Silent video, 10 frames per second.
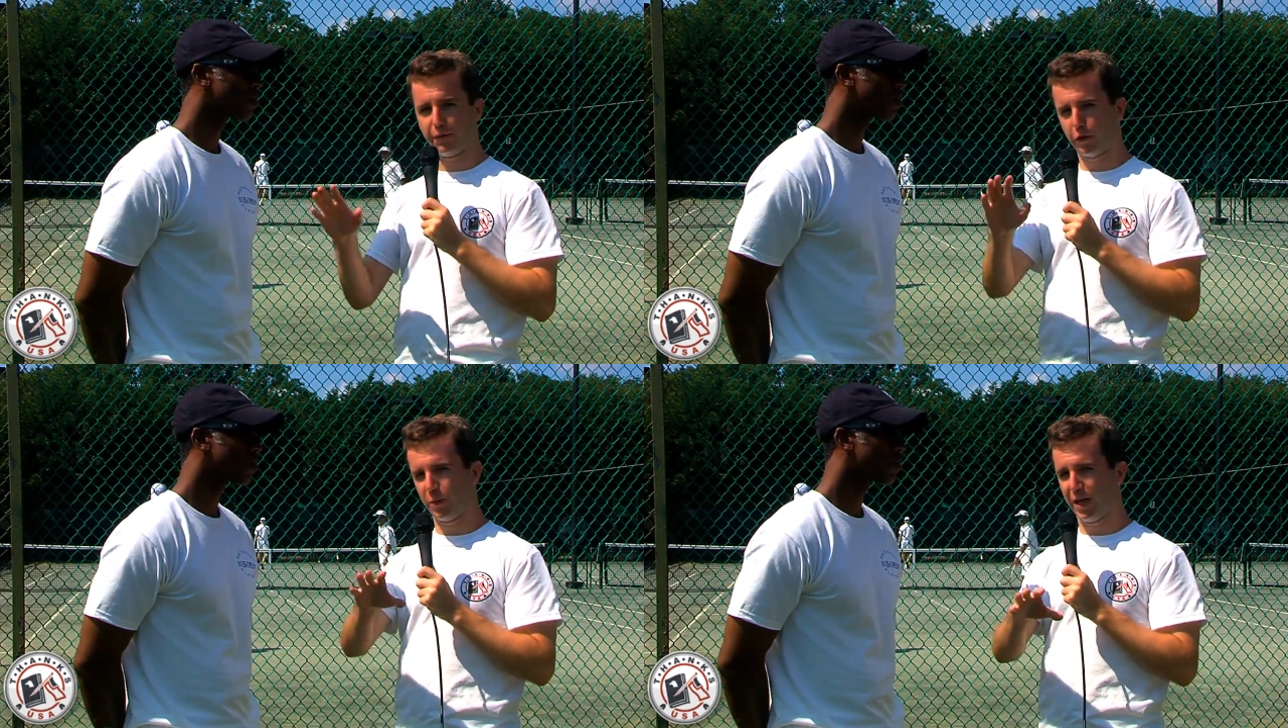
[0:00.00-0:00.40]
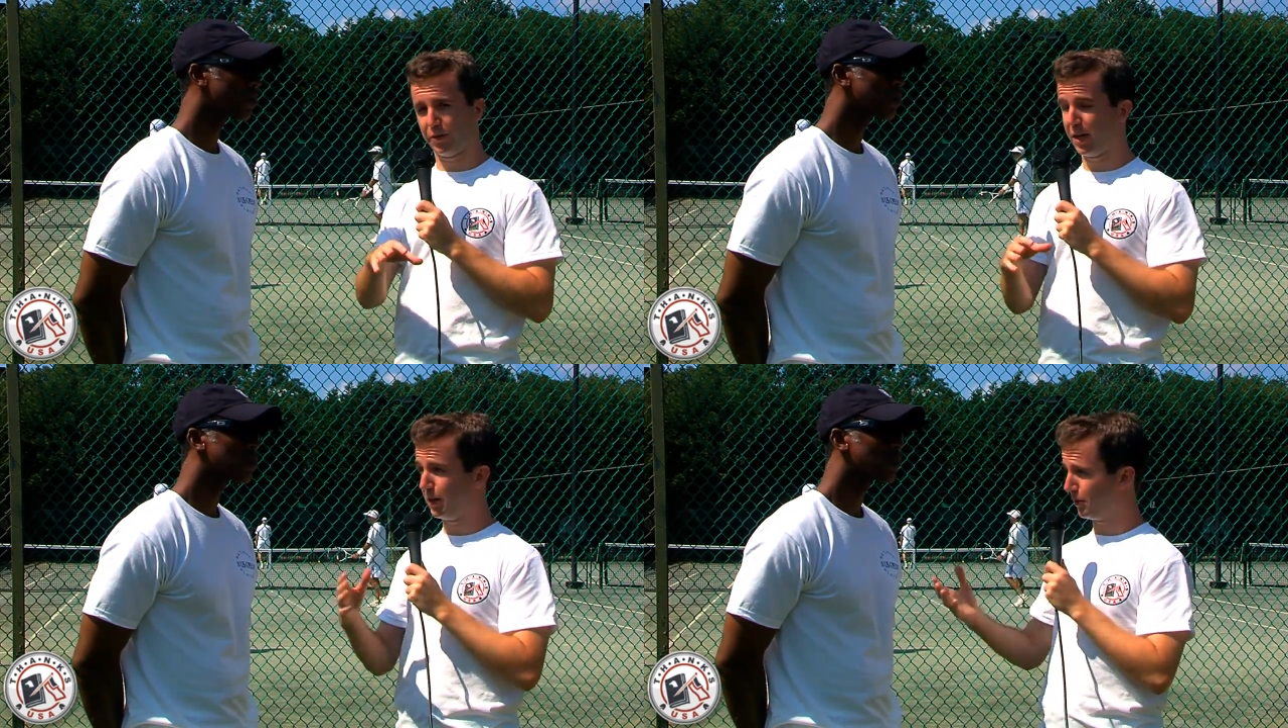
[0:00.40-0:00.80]
For everybody out
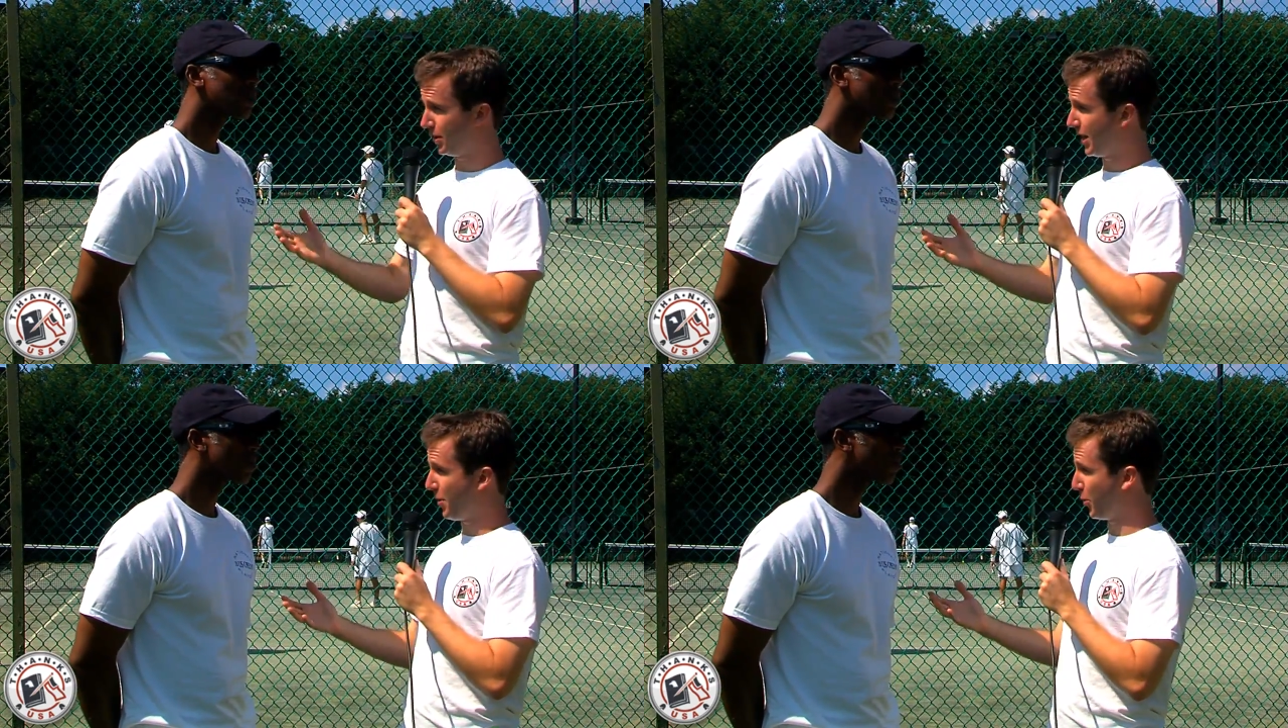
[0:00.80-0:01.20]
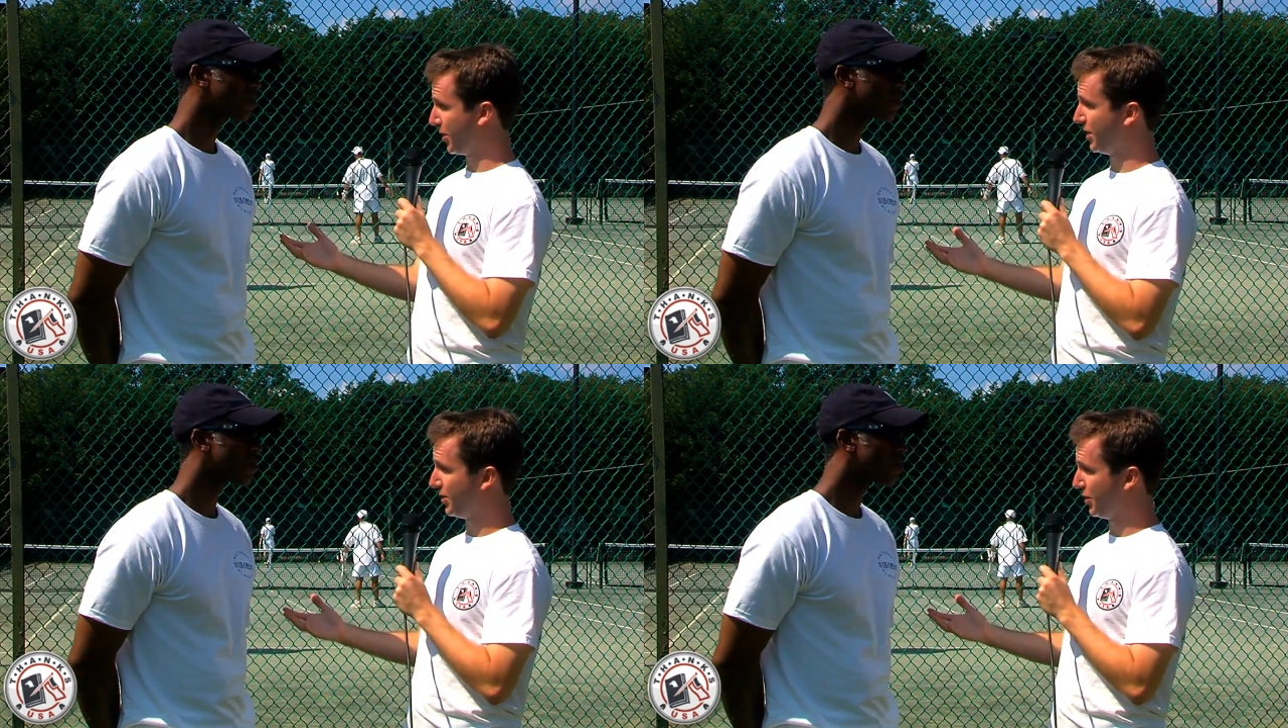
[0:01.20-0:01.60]
there, I learned a lot
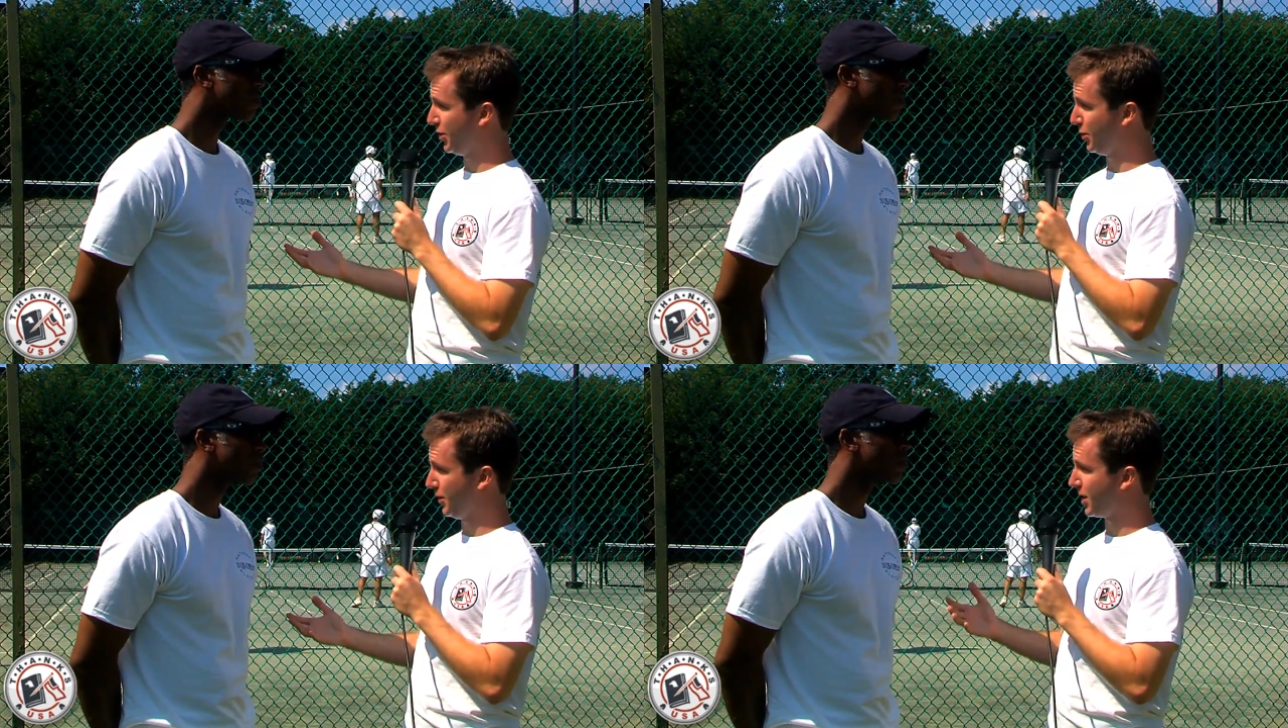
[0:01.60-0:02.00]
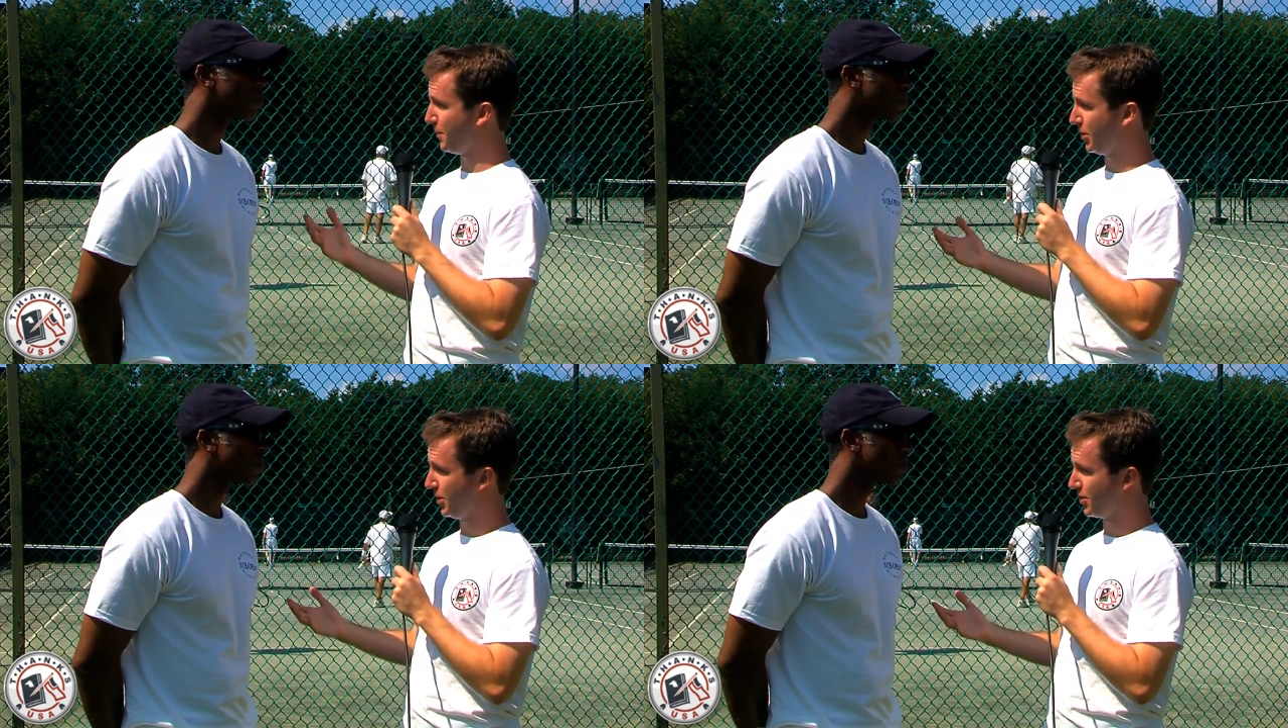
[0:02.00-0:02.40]
working under you a
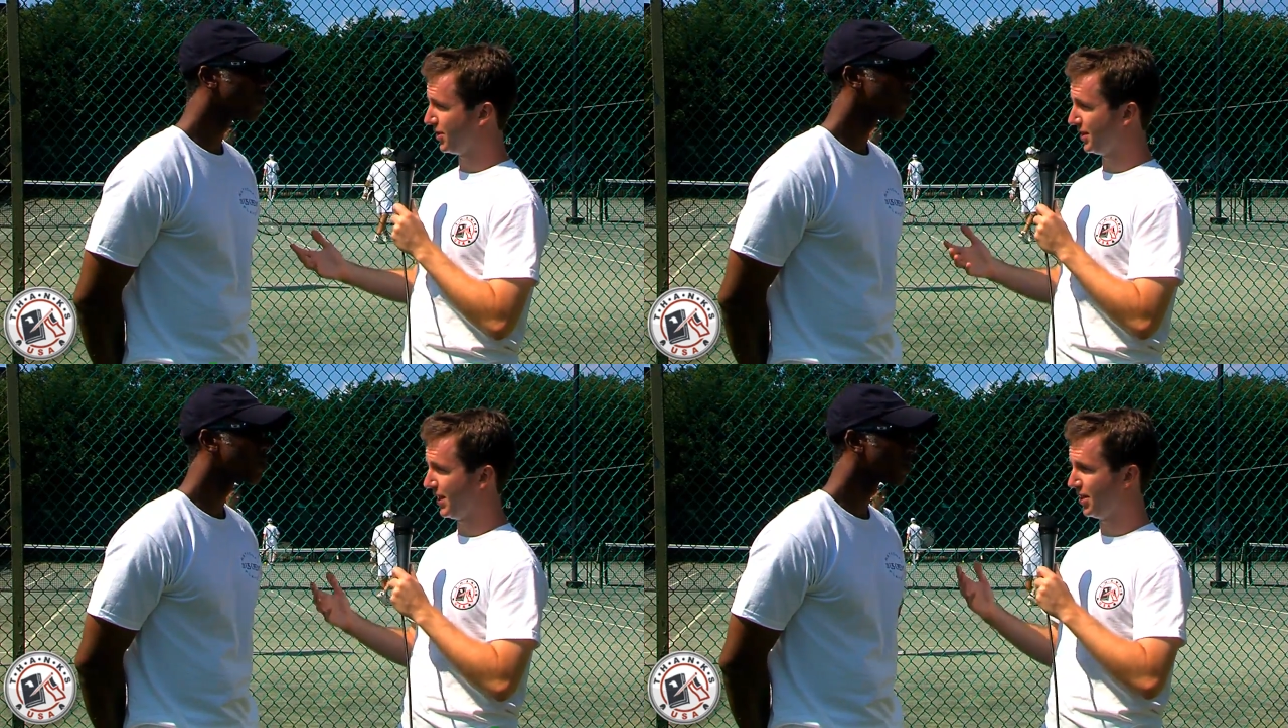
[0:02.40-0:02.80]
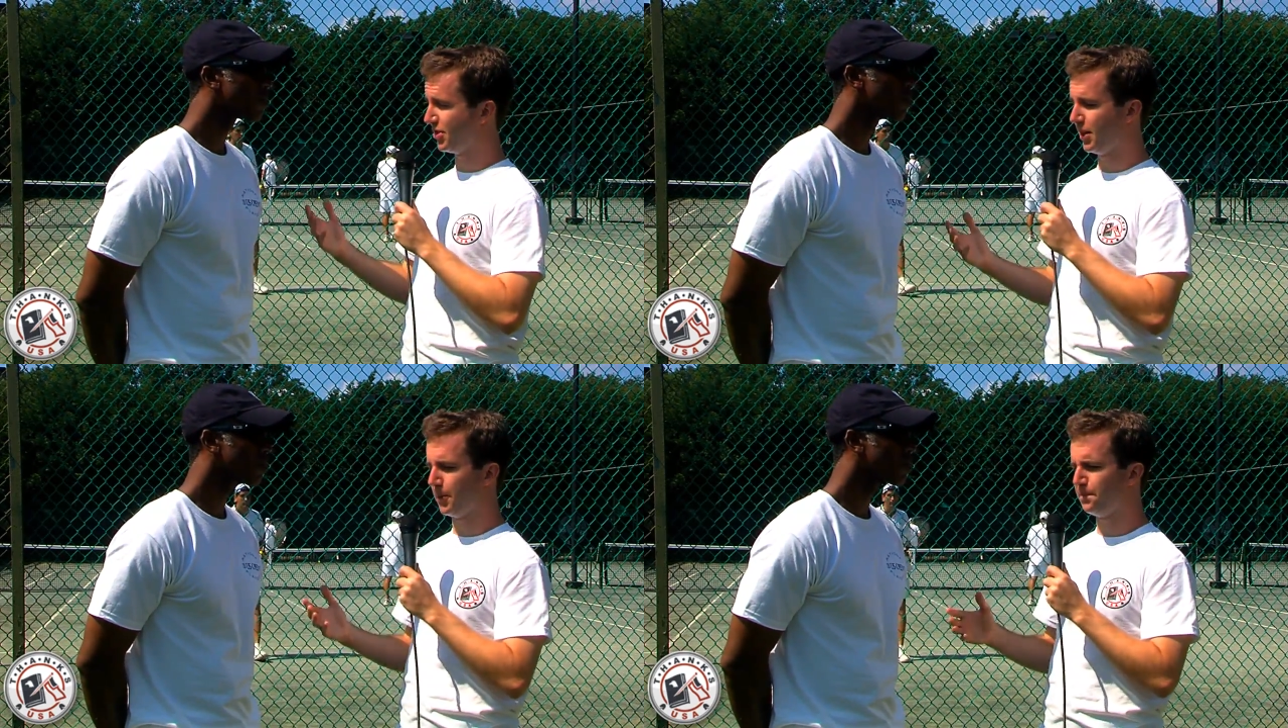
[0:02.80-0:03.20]
couple years at the Tennis
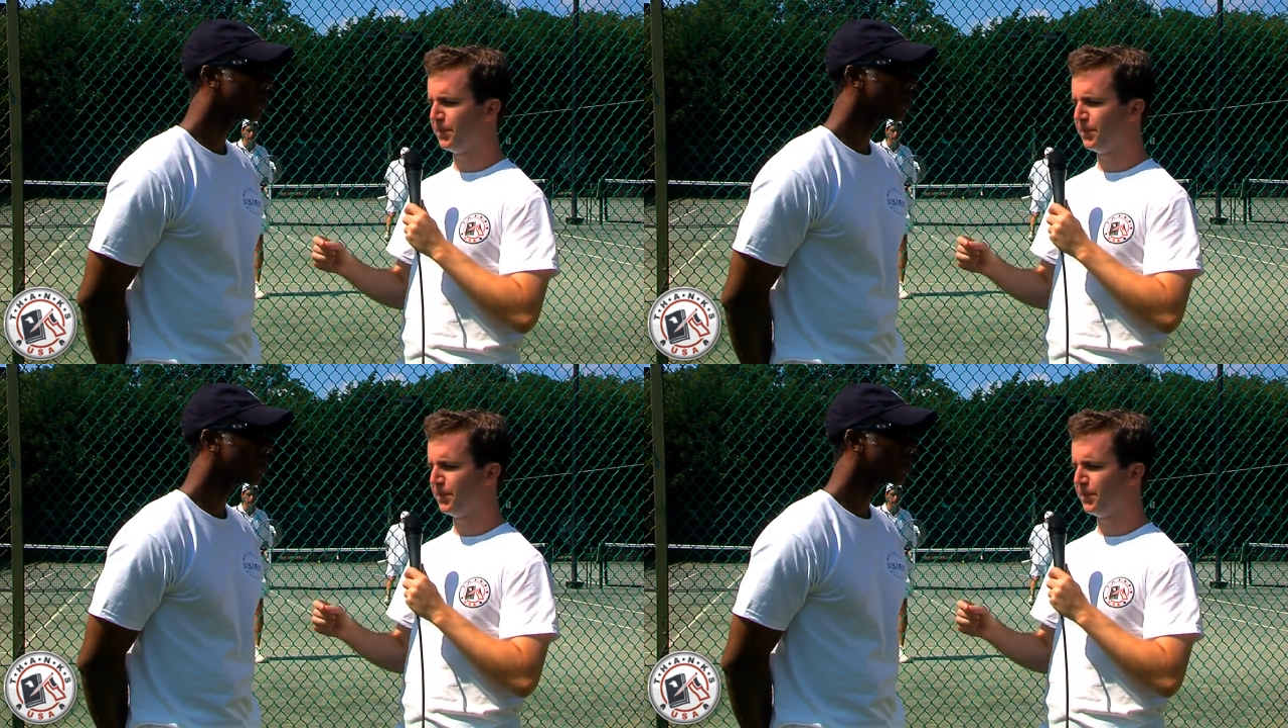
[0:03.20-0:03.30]
Center.